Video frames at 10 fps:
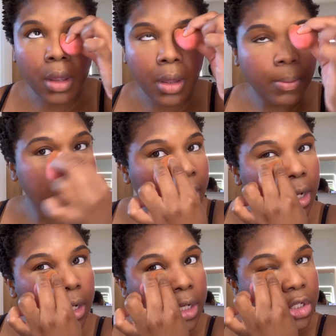
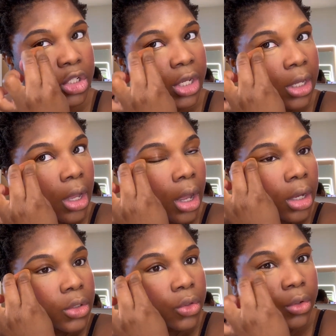blush, and
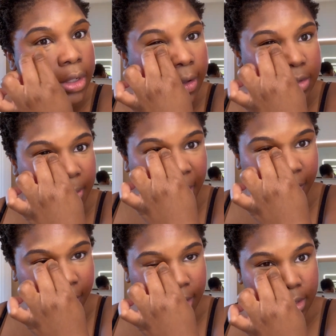contour that was on my
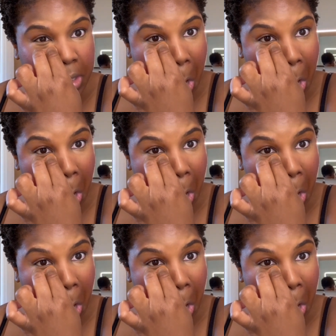face.